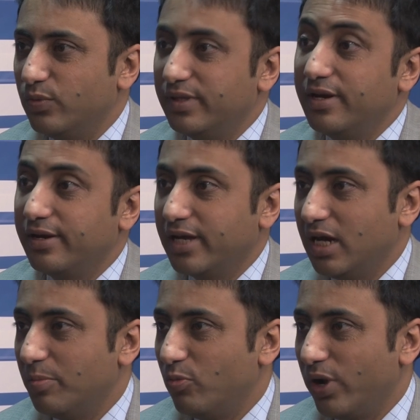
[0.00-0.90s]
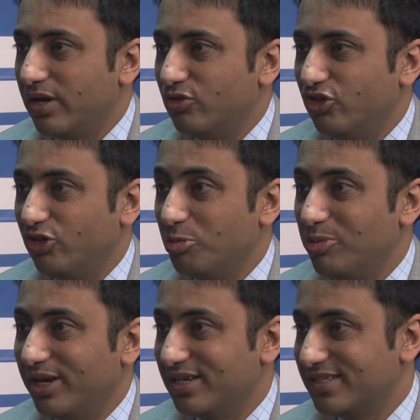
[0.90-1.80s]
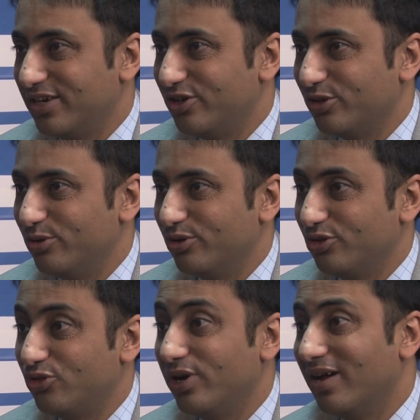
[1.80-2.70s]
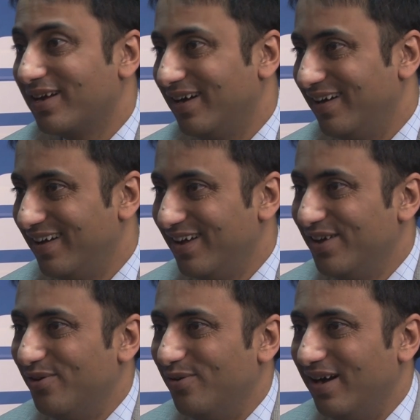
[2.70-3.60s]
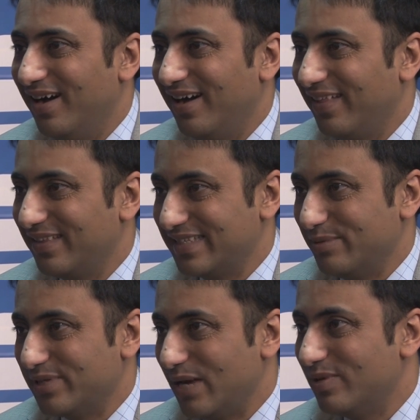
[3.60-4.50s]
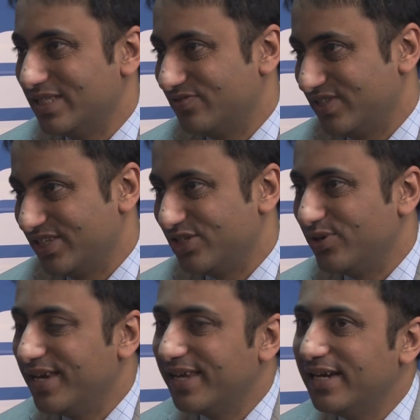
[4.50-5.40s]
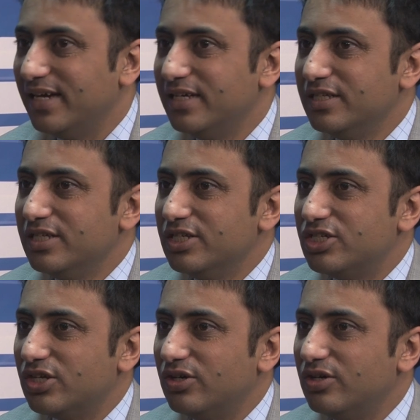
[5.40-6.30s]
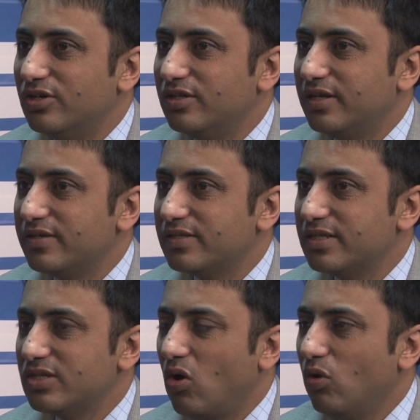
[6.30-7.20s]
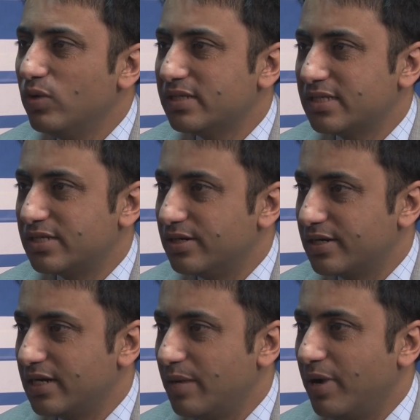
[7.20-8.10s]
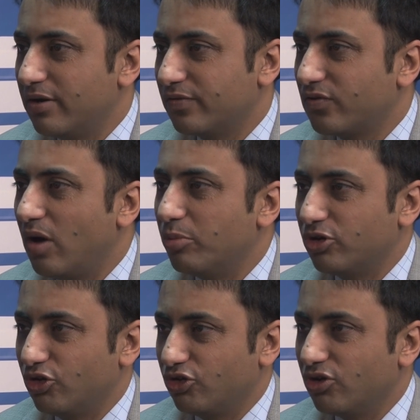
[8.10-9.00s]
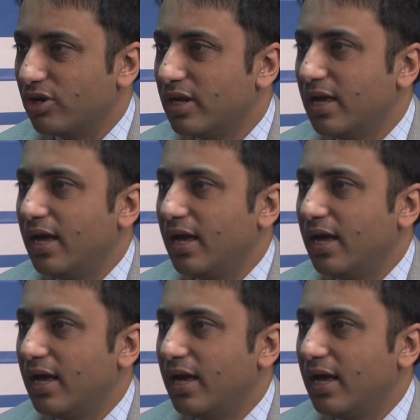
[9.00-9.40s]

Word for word: with India when Xi Jinping decided to go to Sri Lanka uh, at the same time as his visit to India. So there's, there's always a certain amount of competition.